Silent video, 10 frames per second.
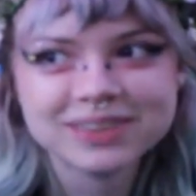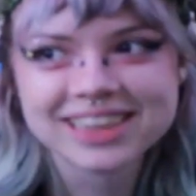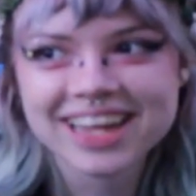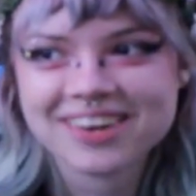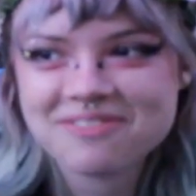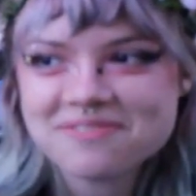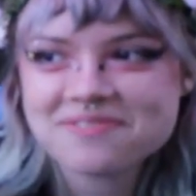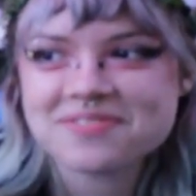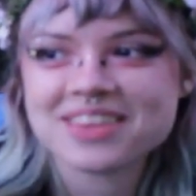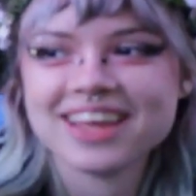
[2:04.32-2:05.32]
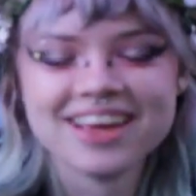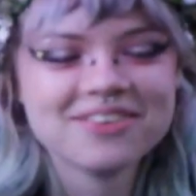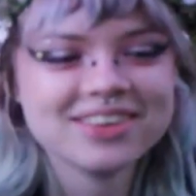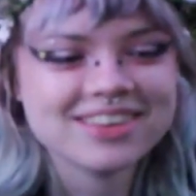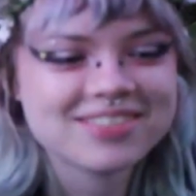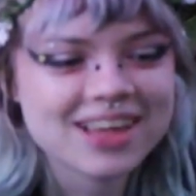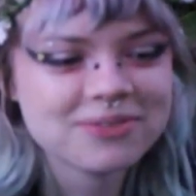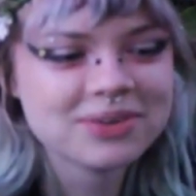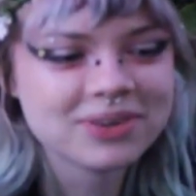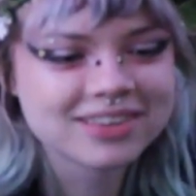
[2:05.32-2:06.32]
but then, it was.
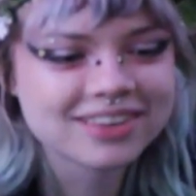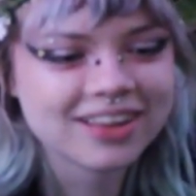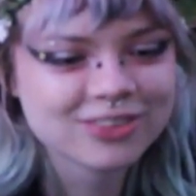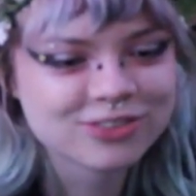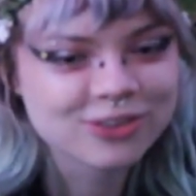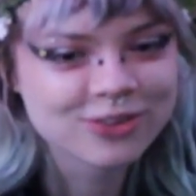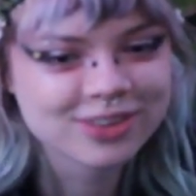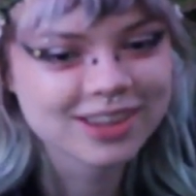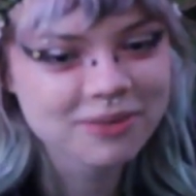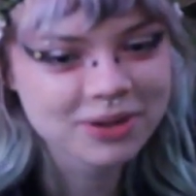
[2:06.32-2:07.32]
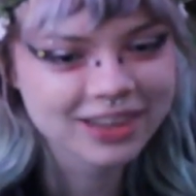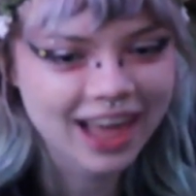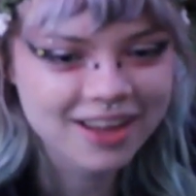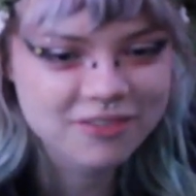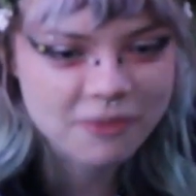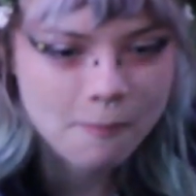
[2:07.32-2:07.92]
Then we went to other shows and they were live.